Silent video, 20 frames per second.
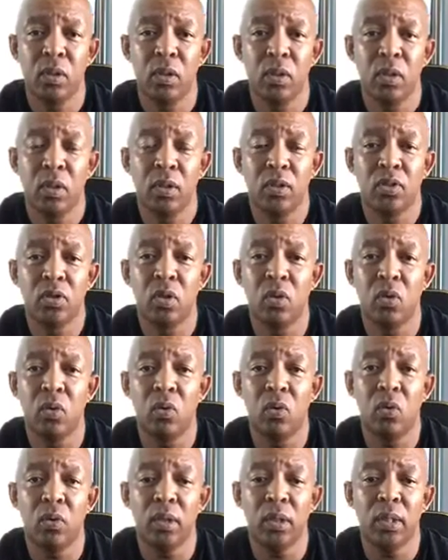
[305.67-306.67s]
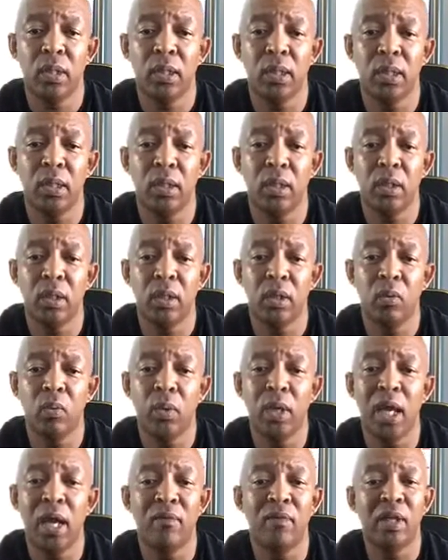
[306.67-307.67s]
So we
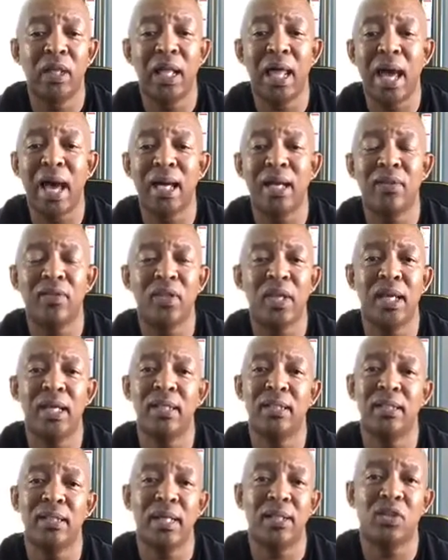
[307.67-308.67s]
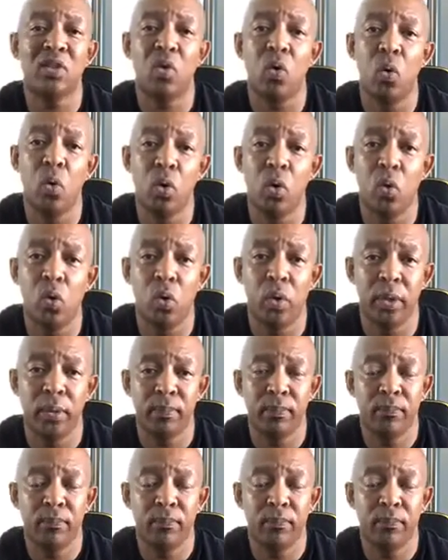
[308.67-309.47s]
have a lot of things that's going on.